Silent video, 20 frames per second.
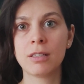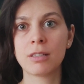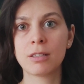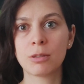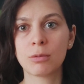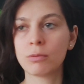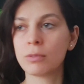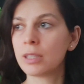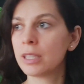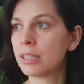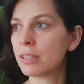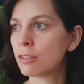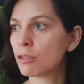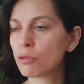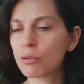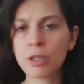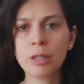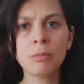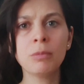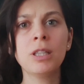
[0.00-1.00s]
so
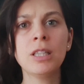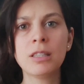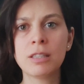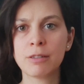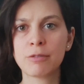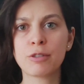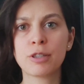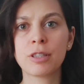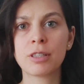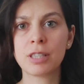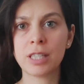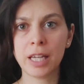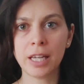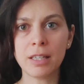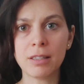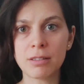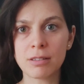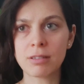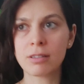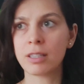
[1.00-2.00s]
extremely different
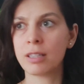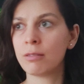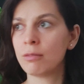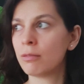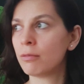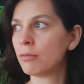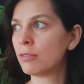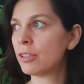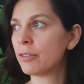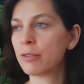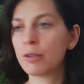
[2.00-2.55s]
tastes and